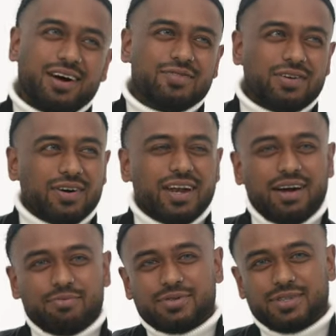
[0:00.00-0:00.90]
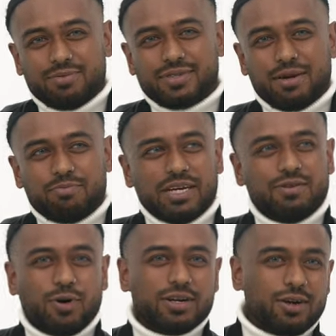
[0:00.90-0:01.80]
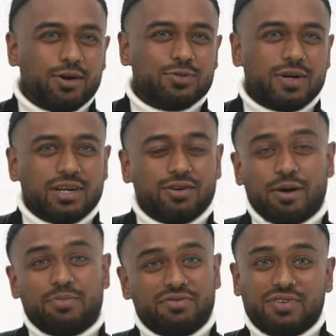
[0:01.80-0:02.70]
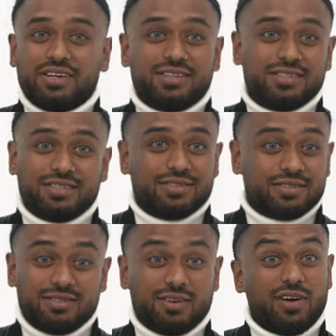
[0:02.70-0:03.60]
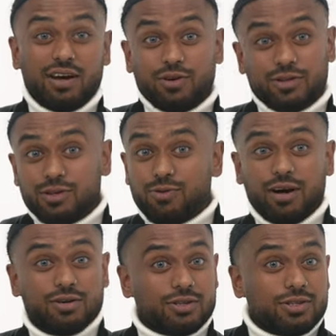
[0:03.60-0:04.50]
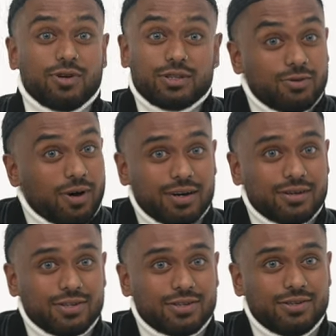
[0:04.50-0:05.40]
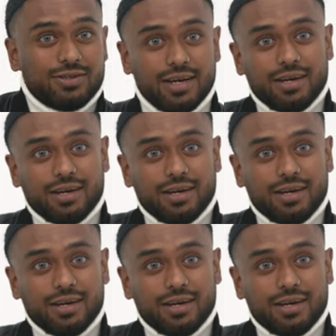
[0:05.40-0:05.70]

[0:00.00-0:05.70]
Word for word: I've never, like, do you know what I'm saying? Being one of those ones, I'll grab my thing and just, if i got to do what i got to do, i do what i got to do.